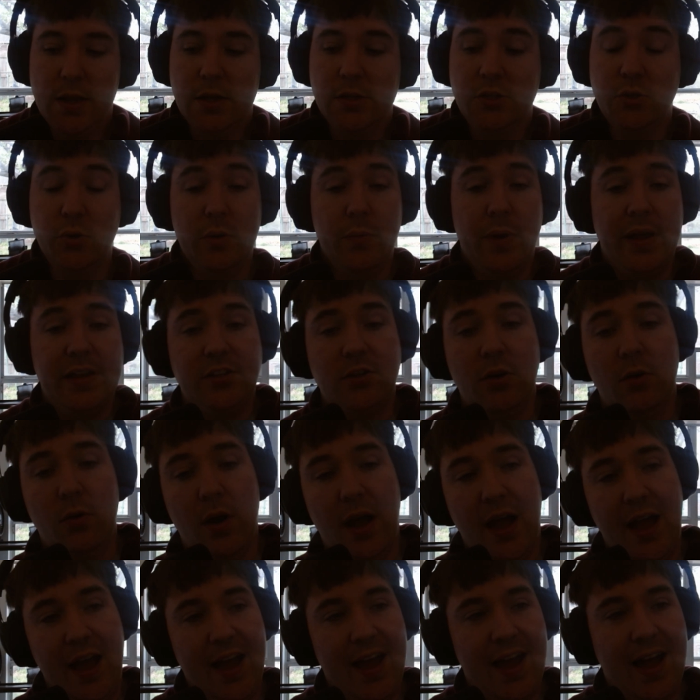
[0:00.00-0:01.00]
So anyway,
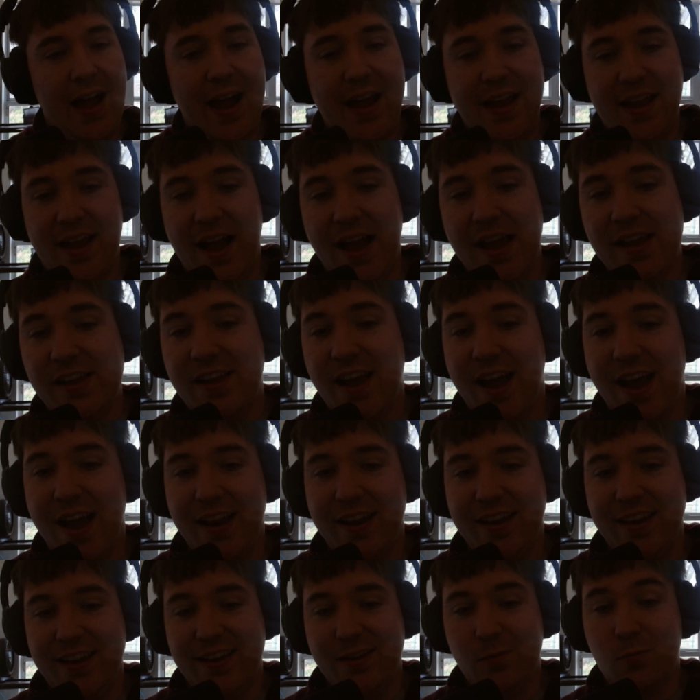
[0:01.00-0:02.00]
I
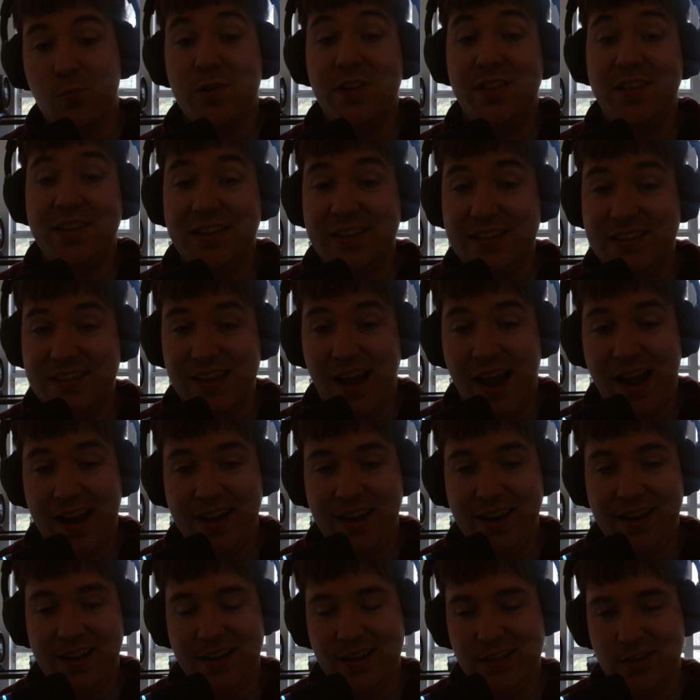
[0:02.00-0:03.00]
got really
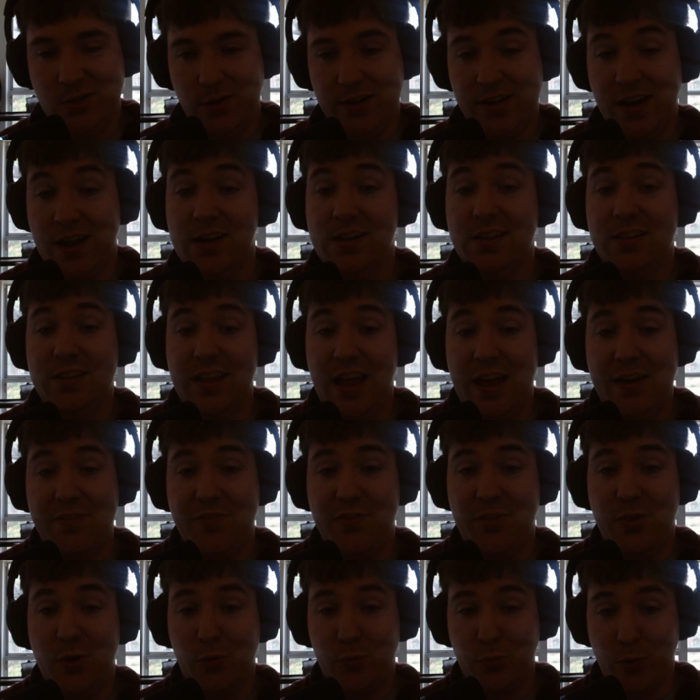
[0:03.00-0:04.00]
excited, and so I kind of
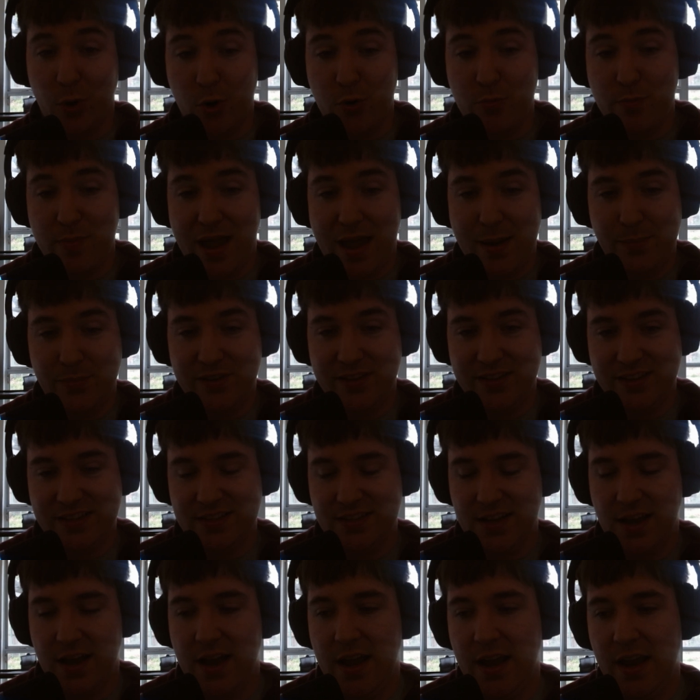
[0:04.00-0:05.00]
left the roadmap to the
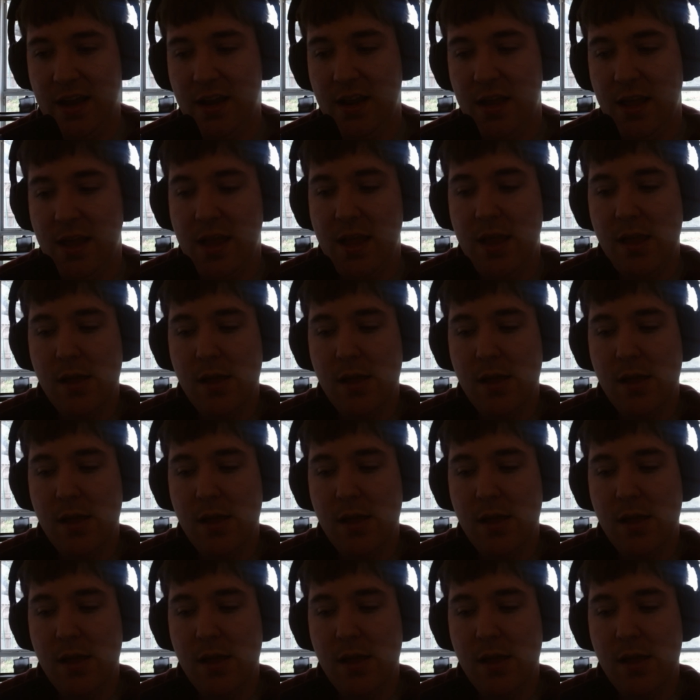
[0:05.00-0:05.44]
side.